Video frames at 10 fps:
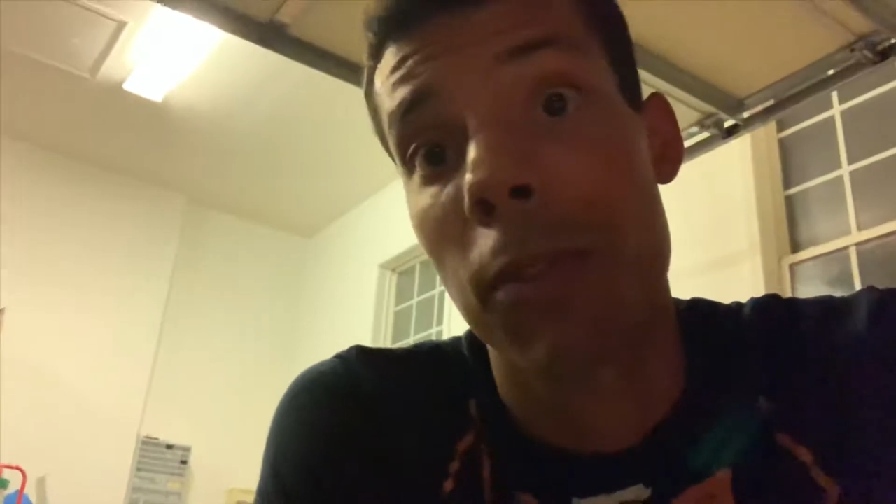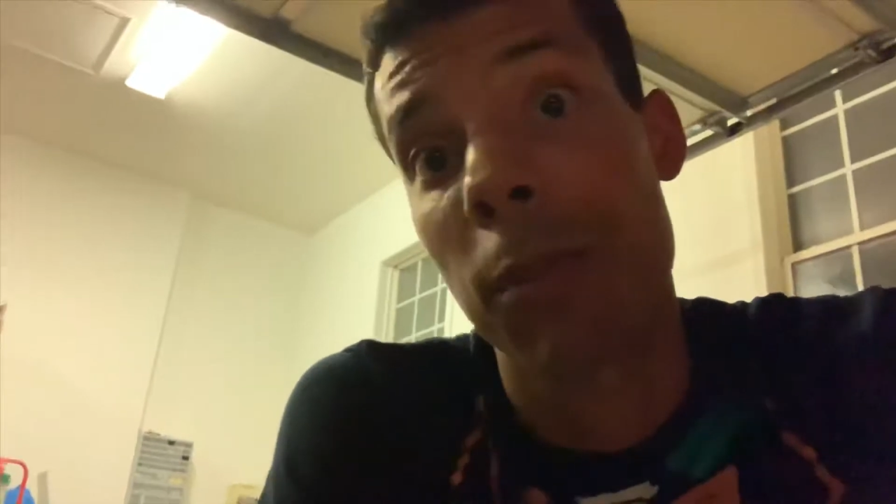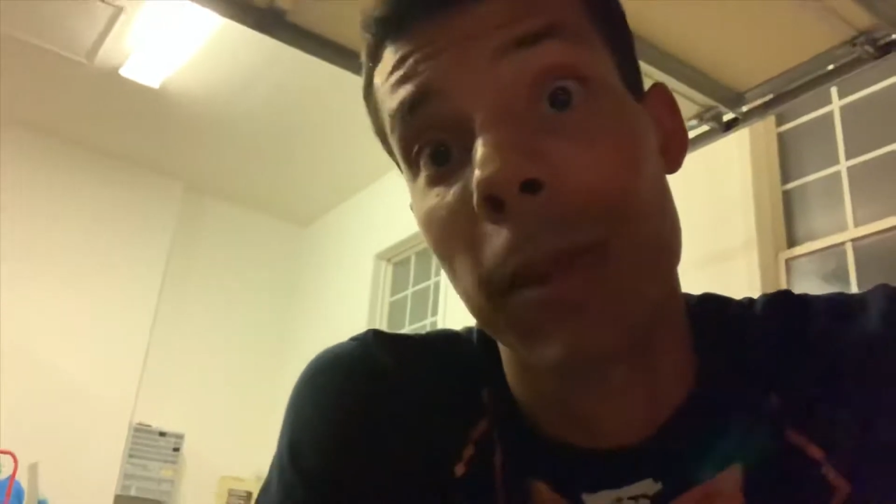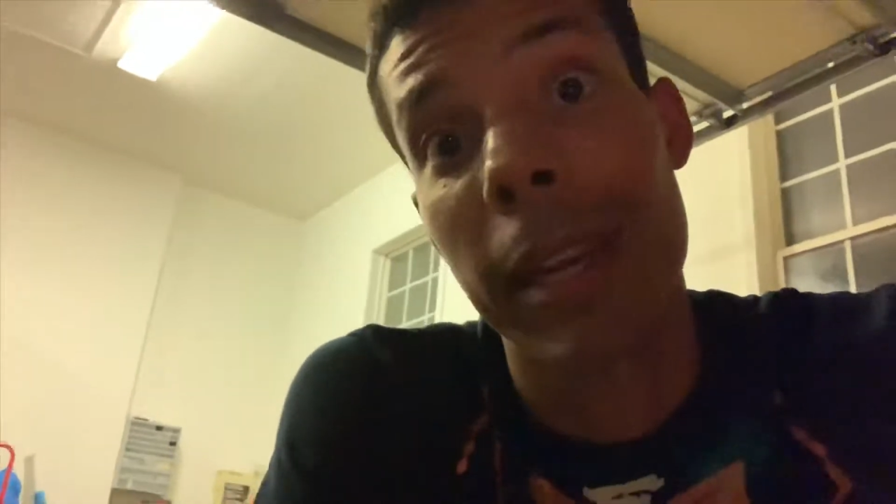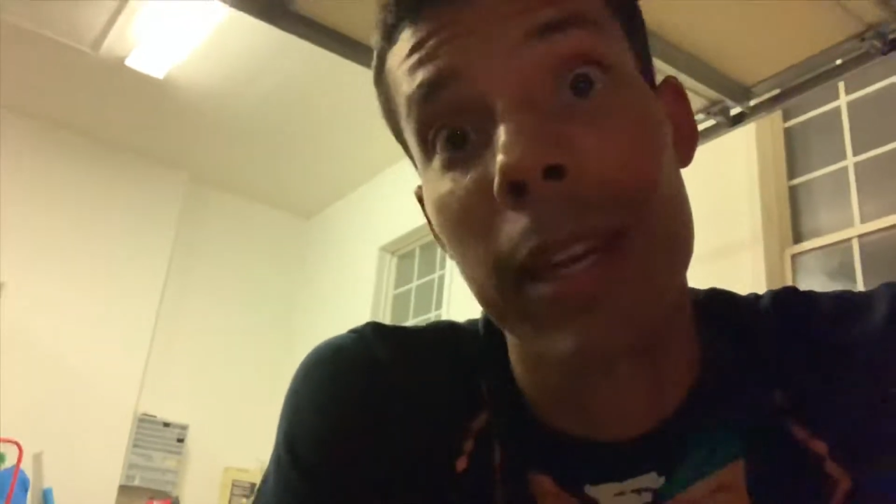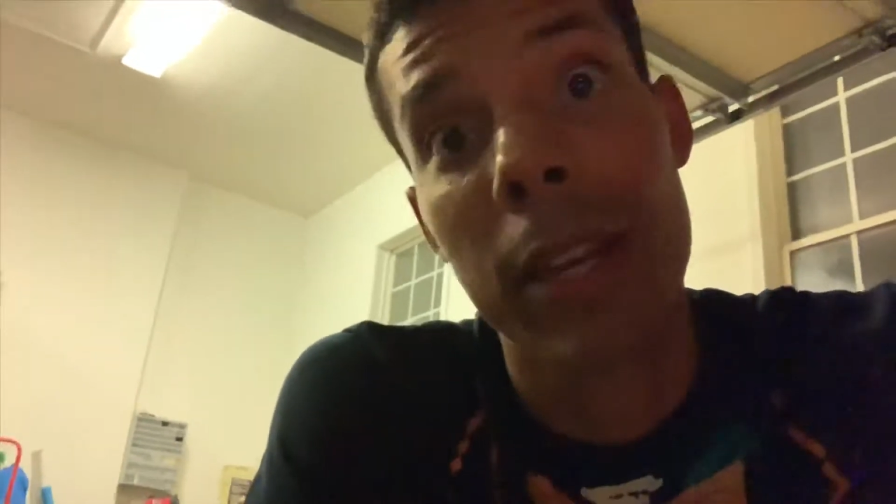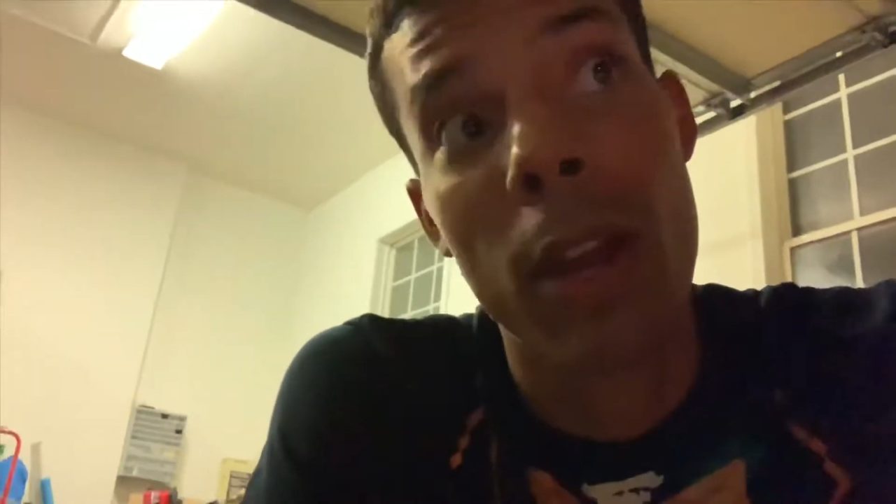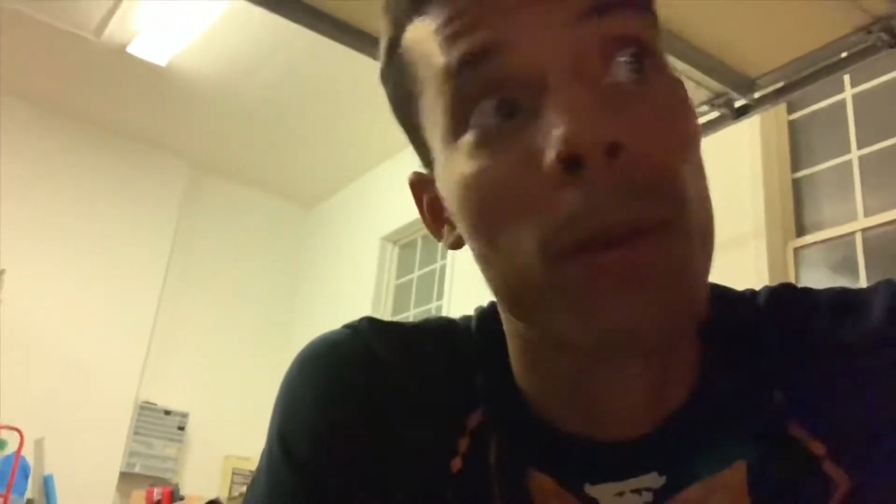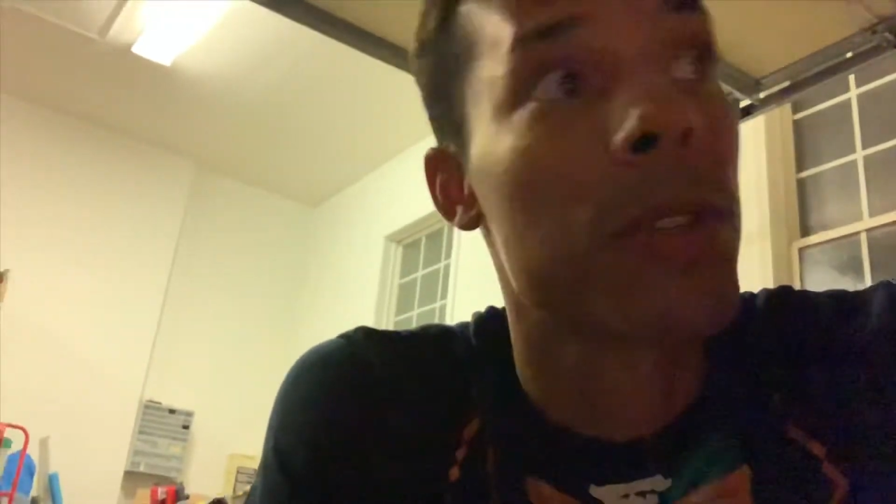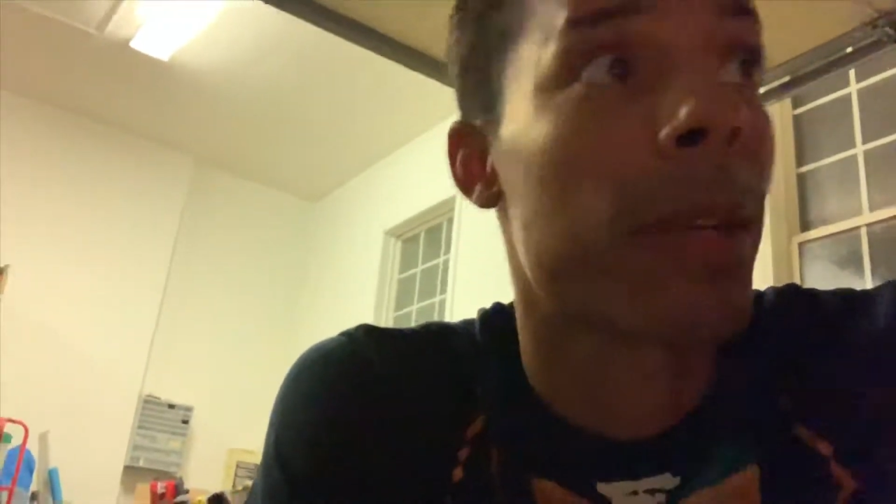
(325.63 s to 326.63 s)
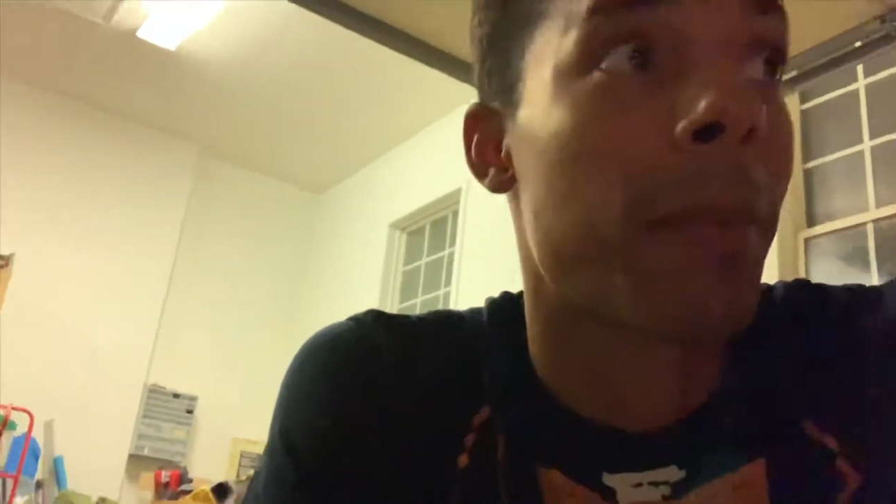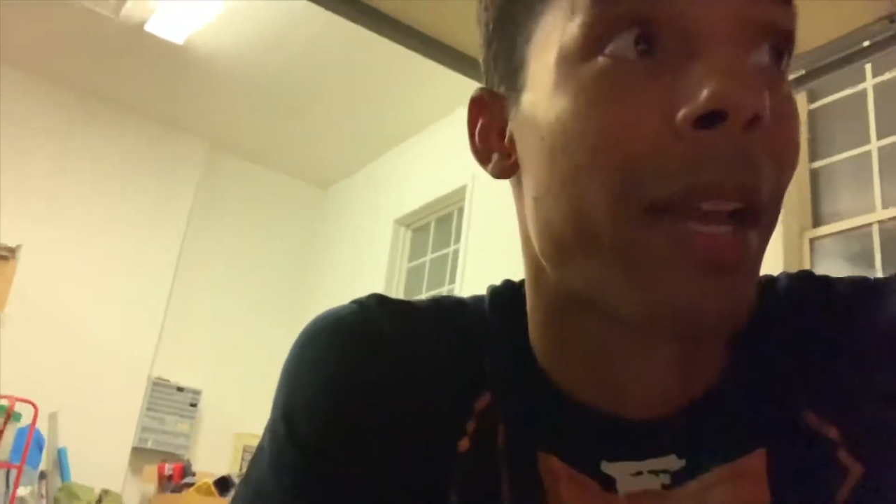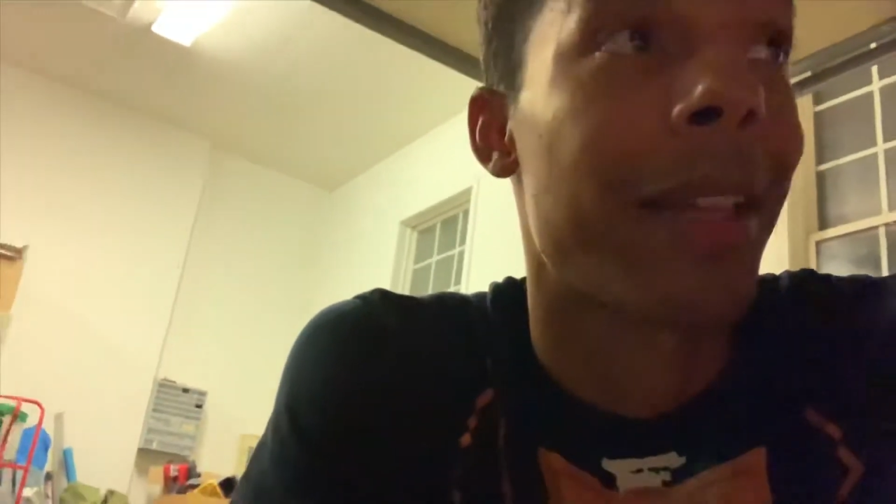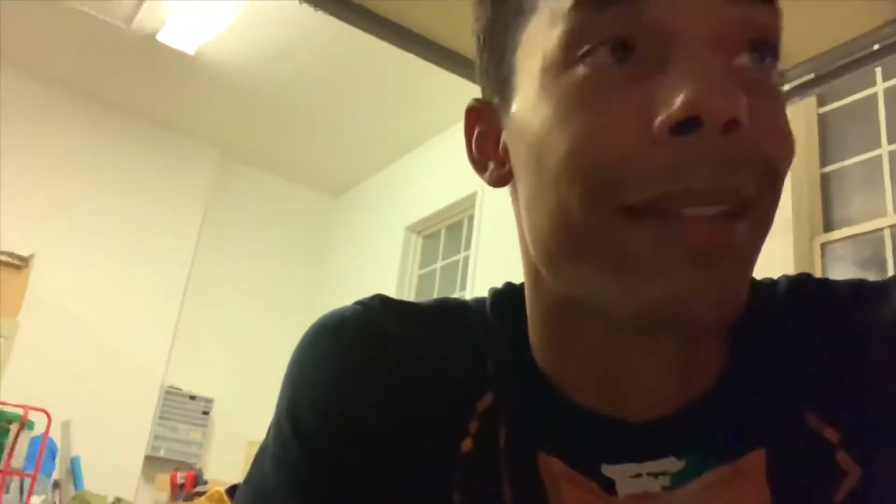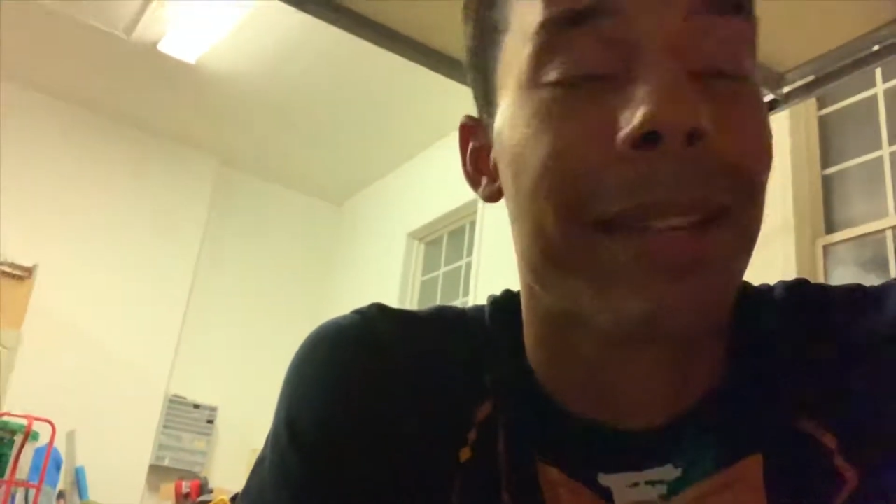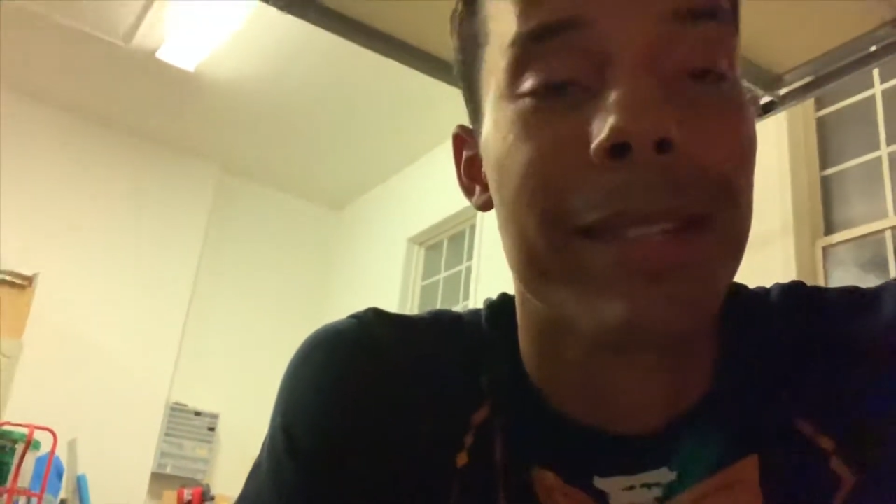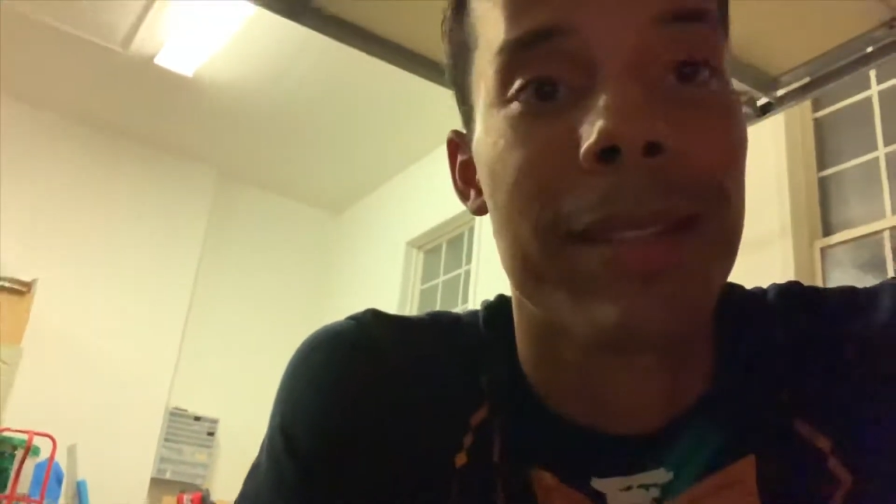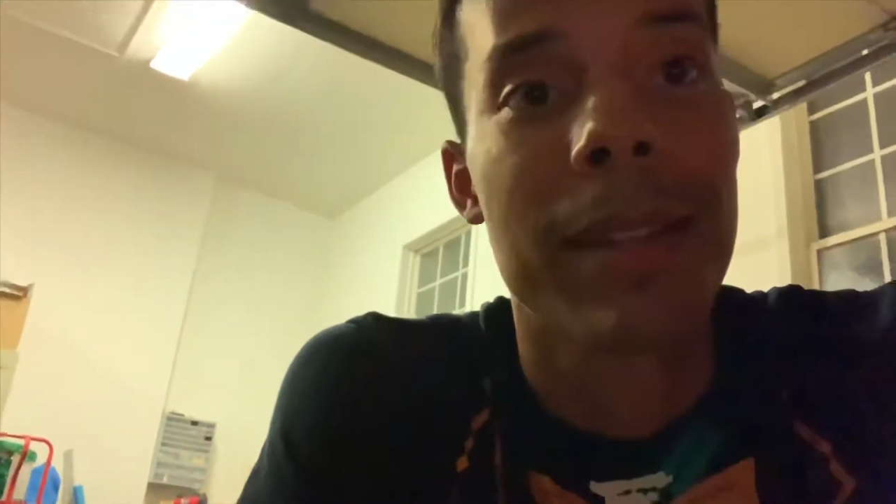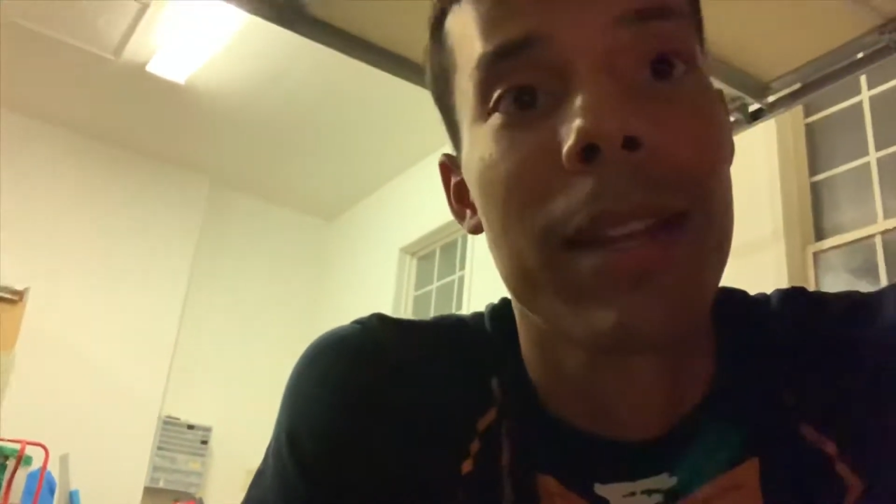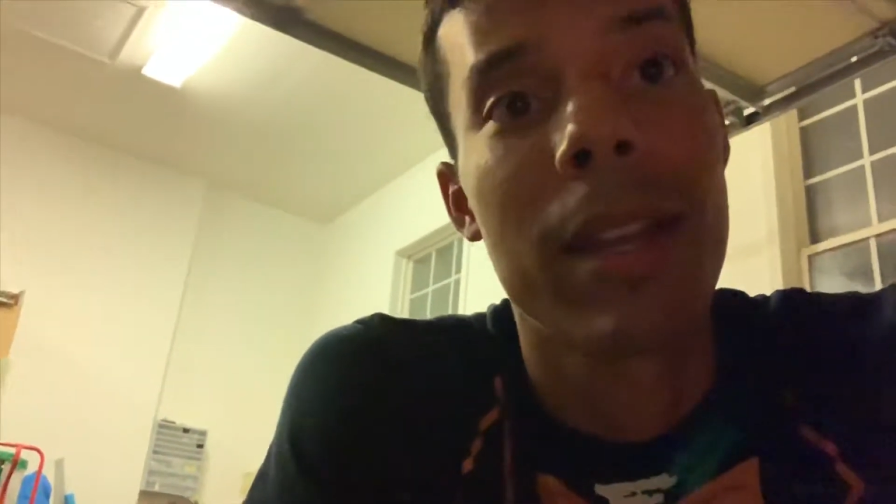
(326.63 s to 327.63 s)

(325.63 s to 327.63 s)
from the get-go instead of buying these,